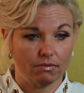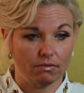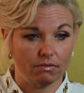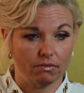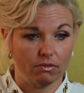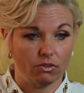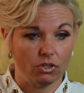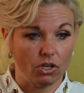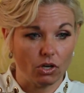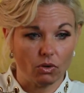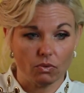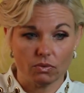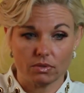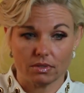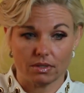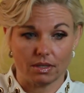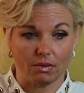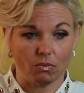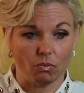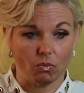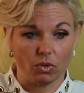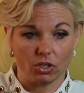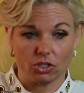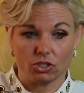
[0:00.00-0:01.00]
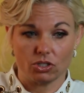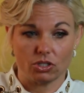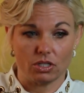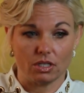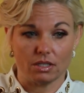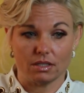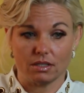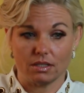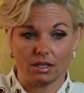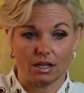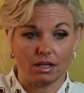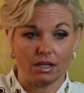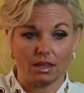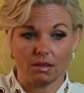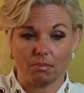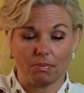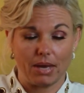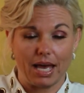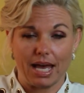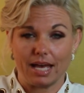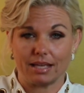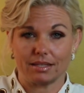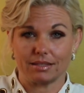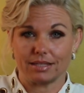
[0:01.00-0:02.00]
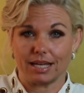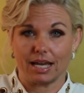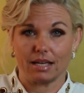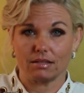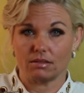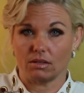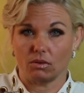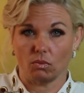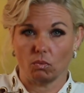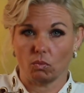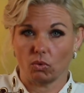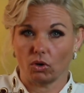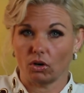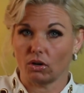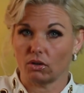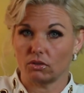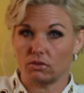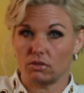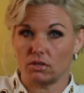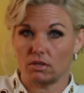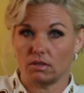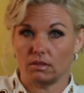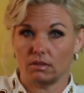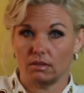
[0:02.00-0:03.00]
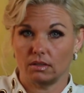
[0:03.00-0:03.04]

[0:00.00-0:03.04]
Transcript: knows that what she's done in the past hasn't worked